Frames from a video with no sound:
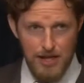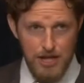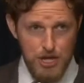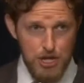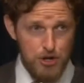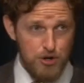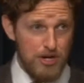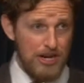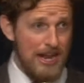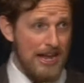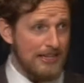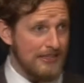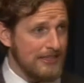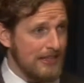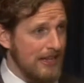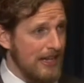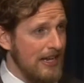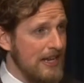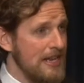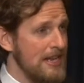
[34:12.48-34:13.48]
you can ask
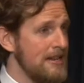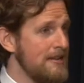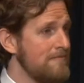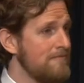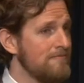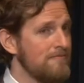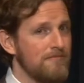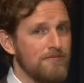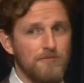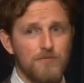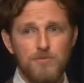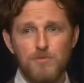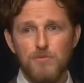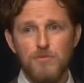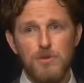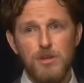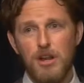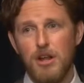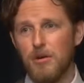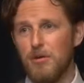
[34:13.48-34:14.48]
any
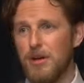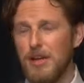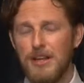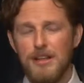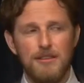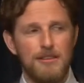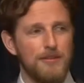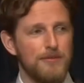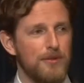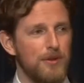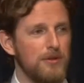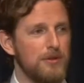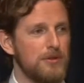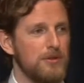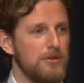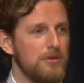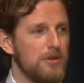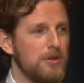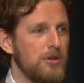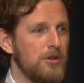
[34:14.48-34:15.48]
you know, any of the folks
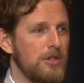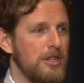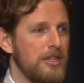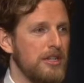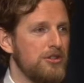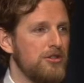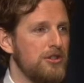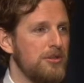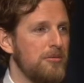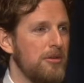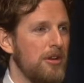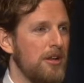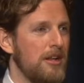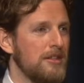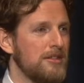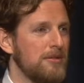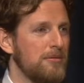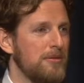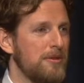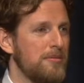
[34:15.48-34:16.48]
who currently contribute a lot
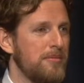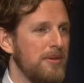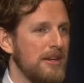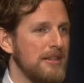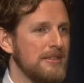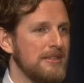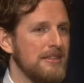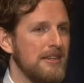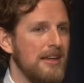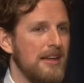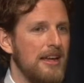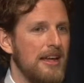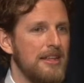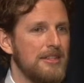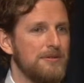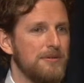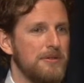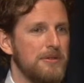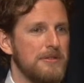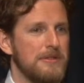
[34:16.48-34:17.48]
to WordPress.
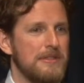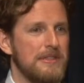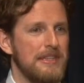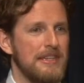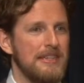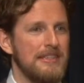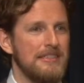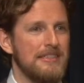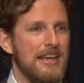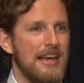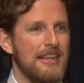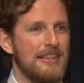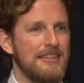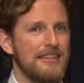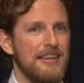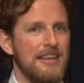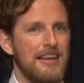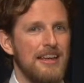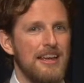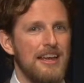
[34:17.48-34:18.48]
It's one of those things that,
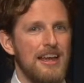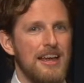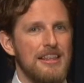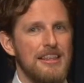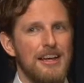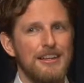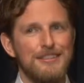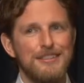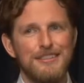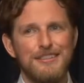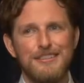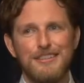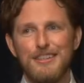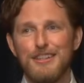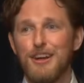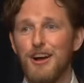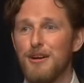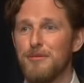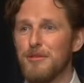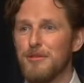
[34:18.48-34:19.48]
not just in
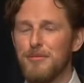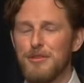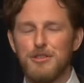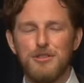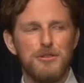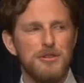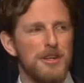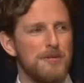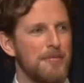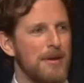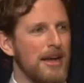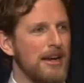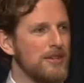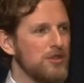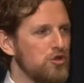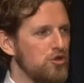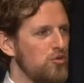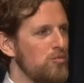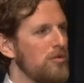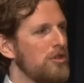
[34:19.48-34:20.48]
karma, but you get back
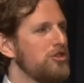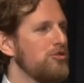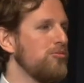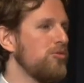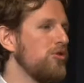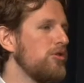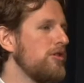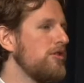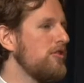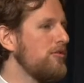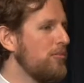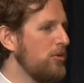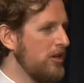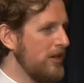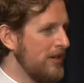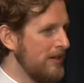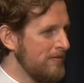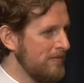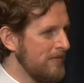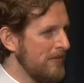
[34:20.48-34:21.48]
so much more than you put
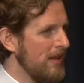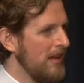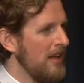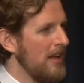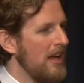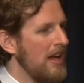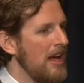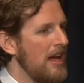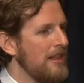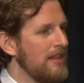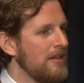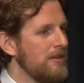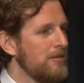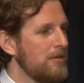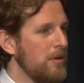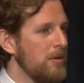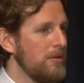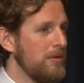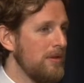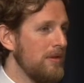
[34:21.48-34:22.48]
in. And the
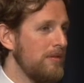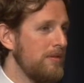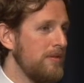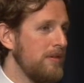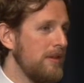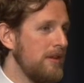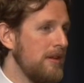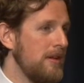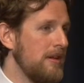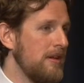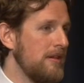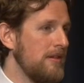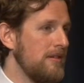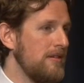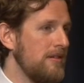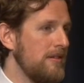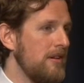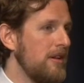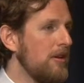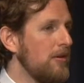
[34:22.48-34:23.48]
growth of the,
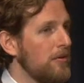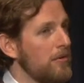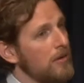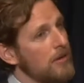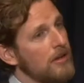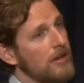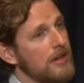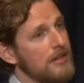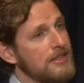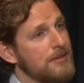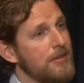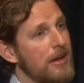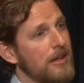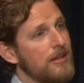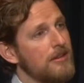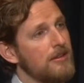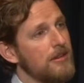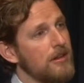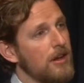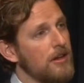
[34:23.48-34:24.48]
you know, it's about
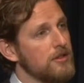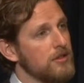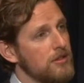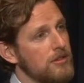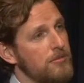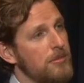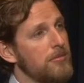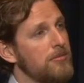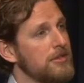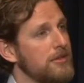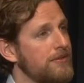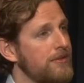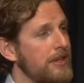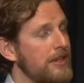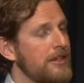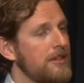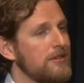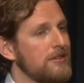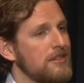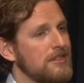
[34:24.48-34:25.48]
also the members of the
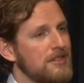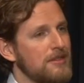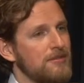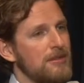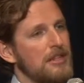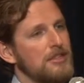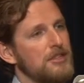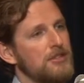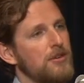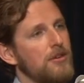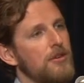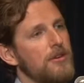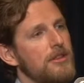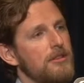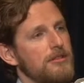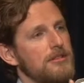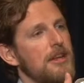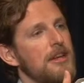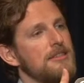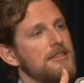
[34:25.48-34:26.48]
ecosystem, not just growing their
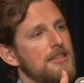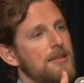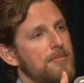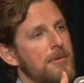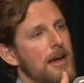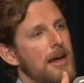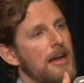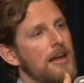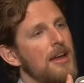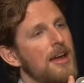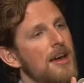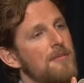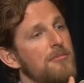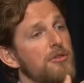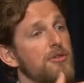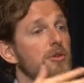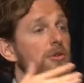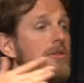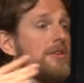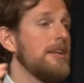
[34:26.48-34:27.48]
slice of the pie,
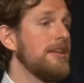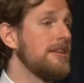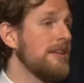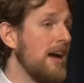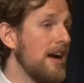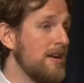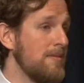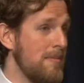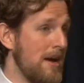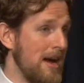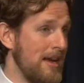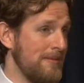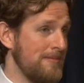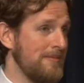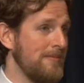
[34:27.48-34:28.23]
but growing the entire pie.